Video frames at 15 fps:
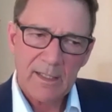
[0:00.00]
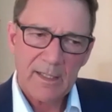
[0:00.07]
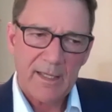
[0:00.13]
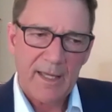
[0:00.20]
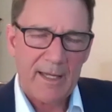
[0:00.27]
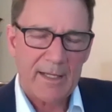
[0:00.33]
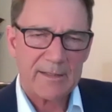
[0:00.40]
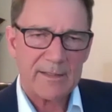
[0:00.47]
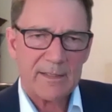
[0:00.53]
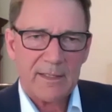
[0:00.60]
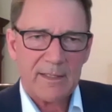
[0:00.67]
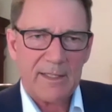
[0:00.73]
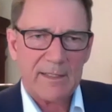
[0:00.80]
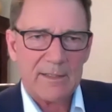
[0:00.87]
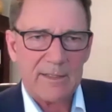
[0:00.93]
at
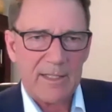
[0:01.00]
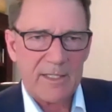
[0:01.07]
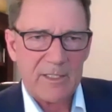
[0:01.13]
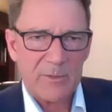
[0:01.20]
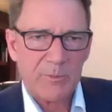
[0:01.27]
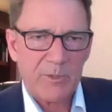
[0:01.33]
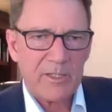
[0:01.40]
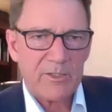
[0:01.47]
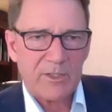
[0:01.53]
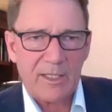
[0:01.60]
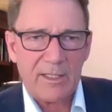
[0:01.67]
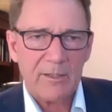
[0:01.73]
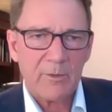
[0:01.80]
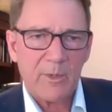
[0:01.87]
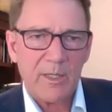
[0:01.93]
a less pressure.
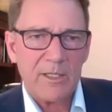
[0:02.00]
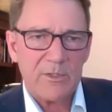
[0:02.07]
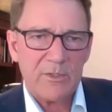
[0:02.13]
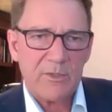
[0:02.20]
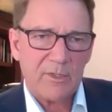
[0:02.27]
Otherwise, you've